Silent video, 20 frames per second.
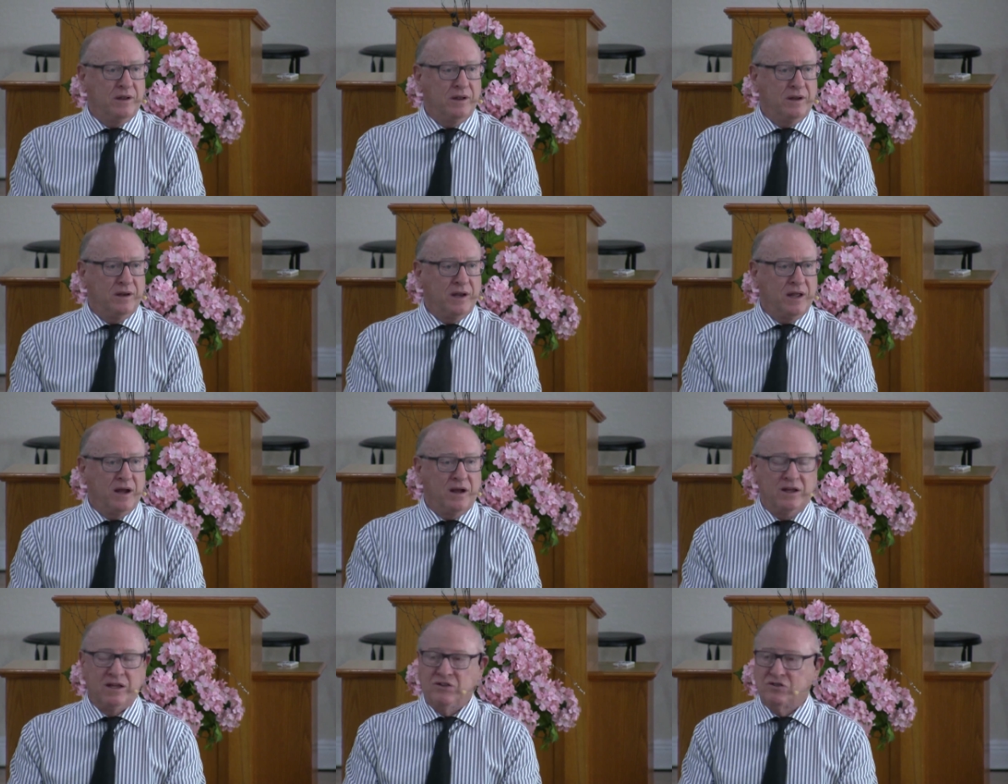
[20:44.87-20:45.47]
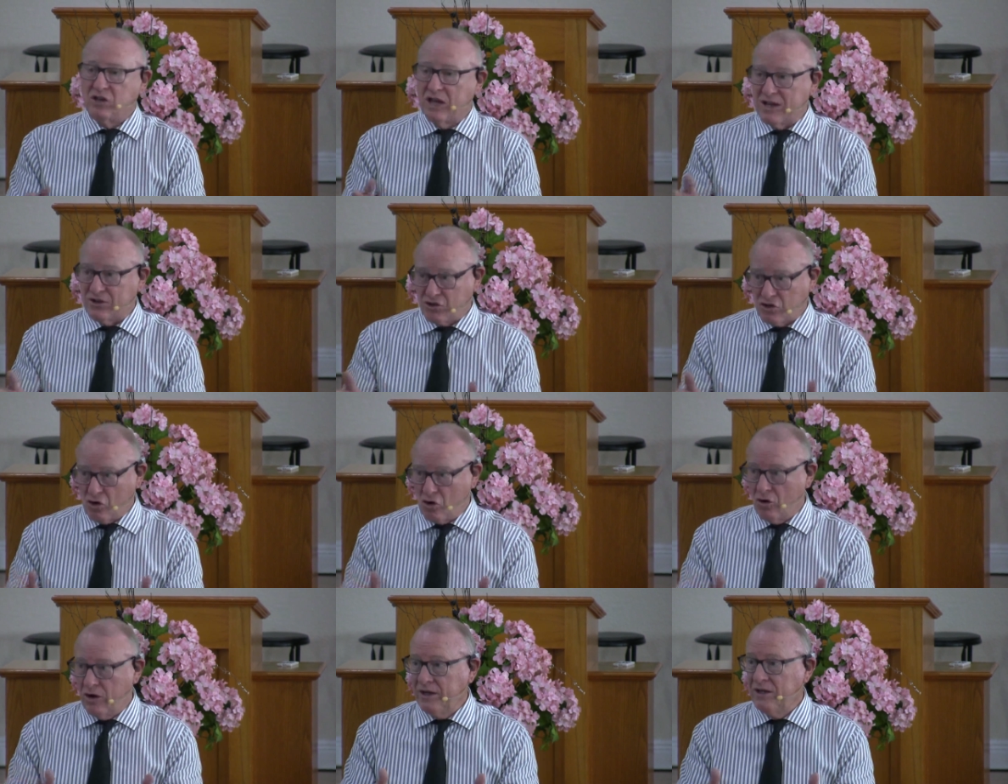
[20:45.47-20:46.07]
Now, is that
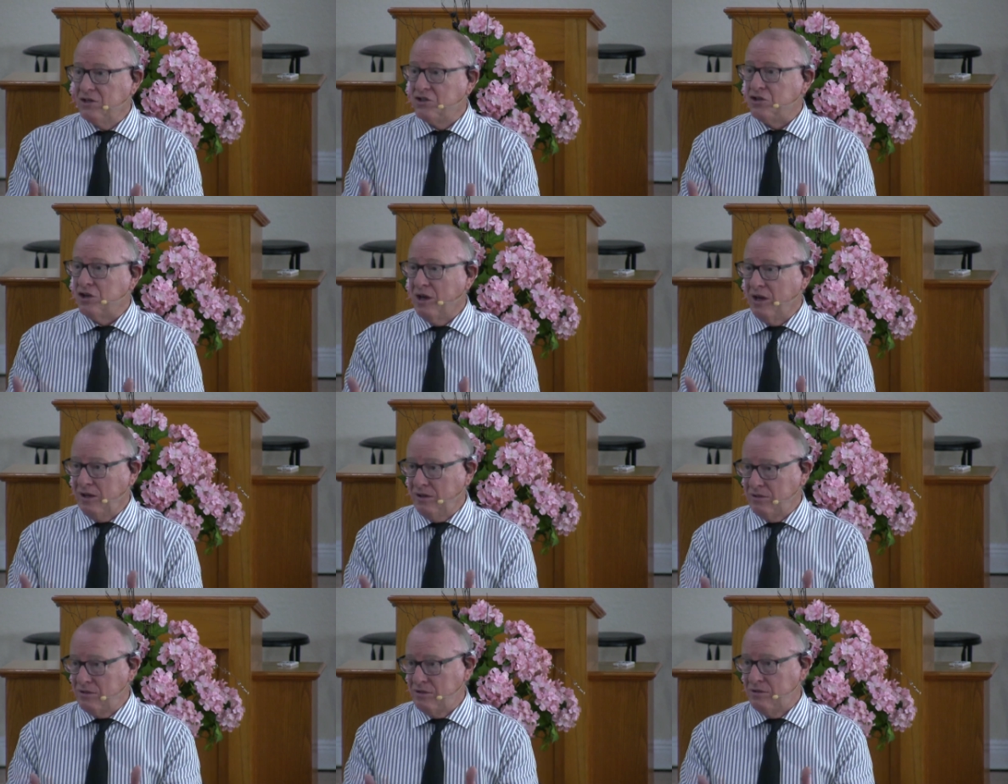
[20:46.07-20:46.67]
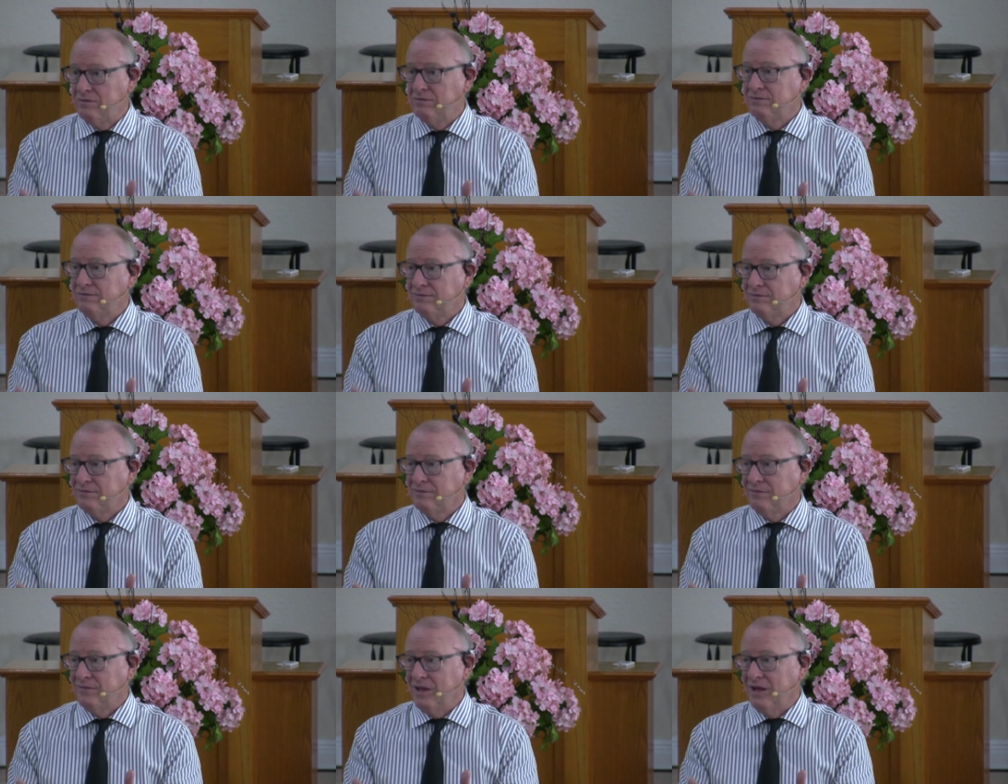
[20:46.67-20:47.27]
starting to change?
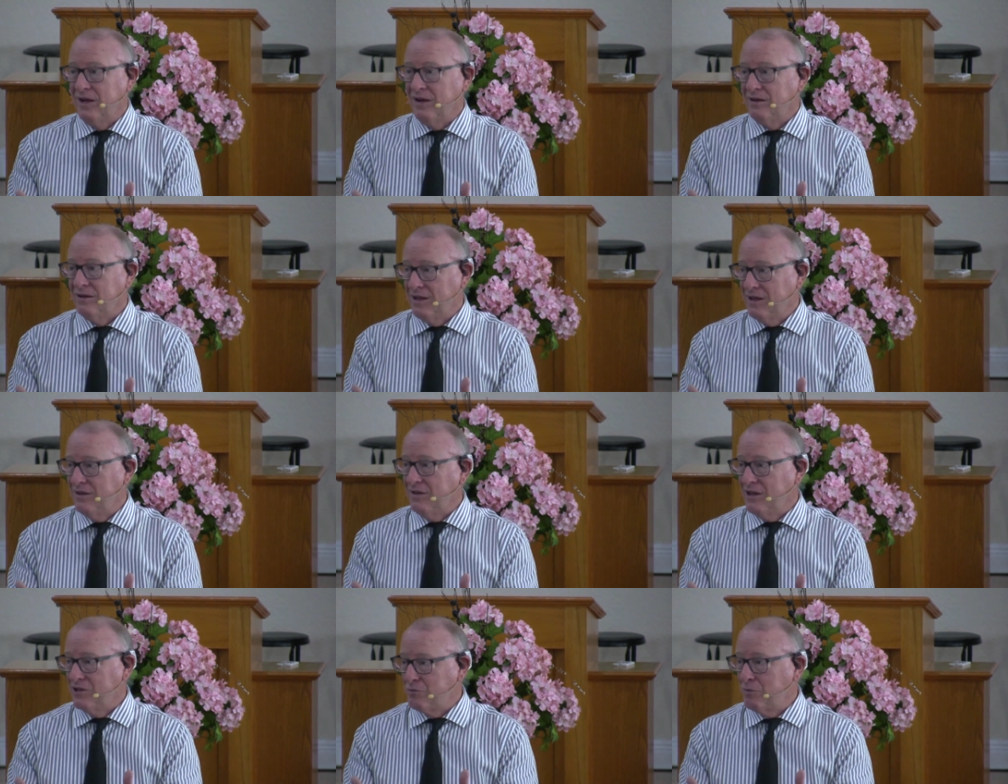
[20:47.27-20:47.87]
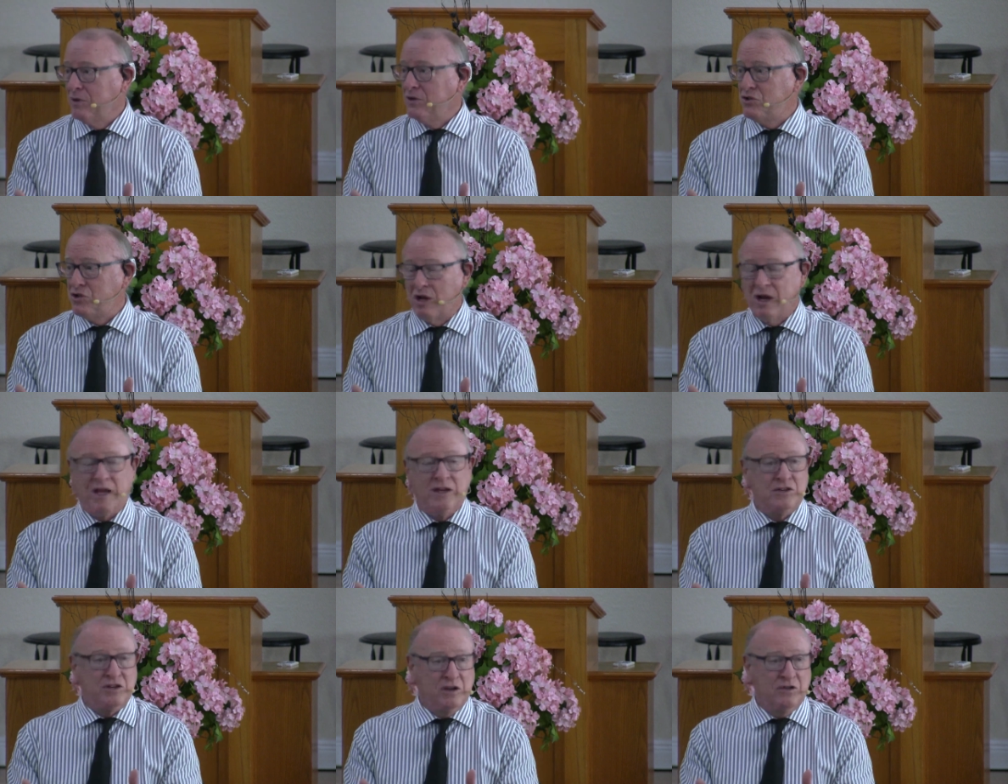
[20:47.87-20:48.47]
Yeah, that, that's been
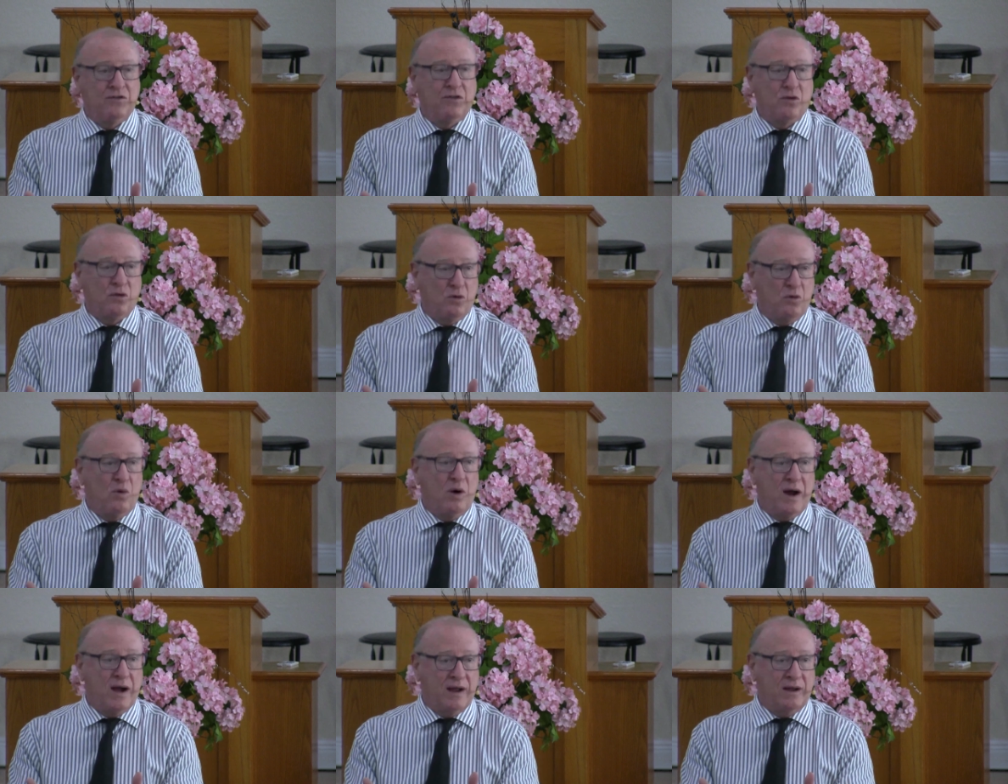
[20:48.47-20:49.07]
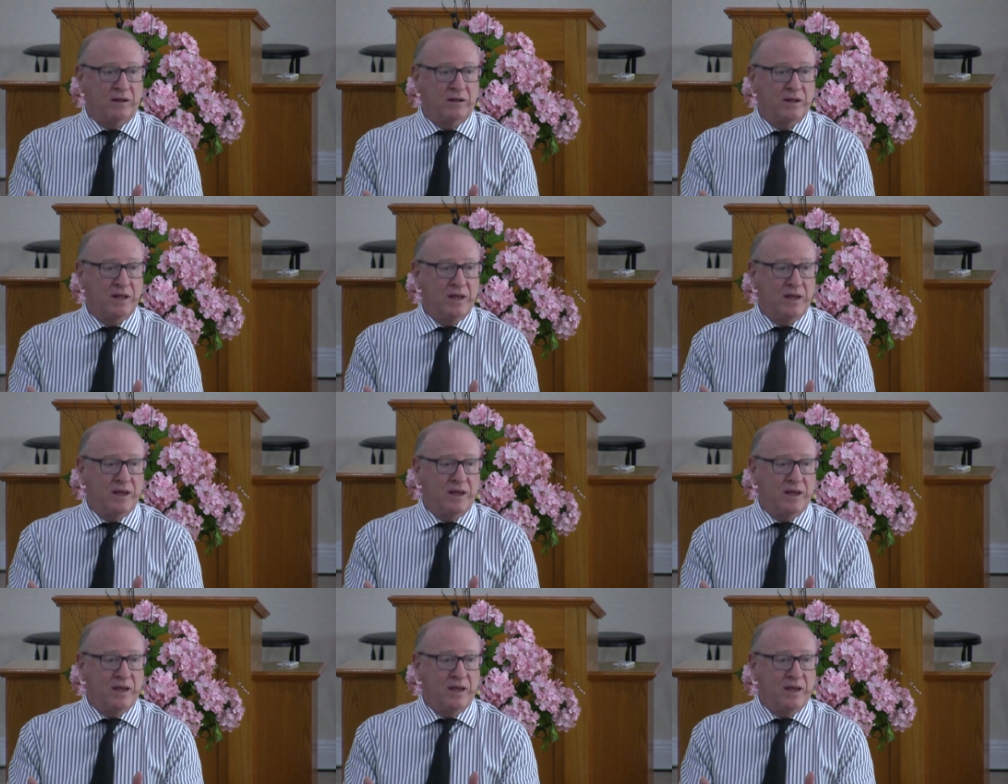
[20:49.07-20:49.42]
changing for a while.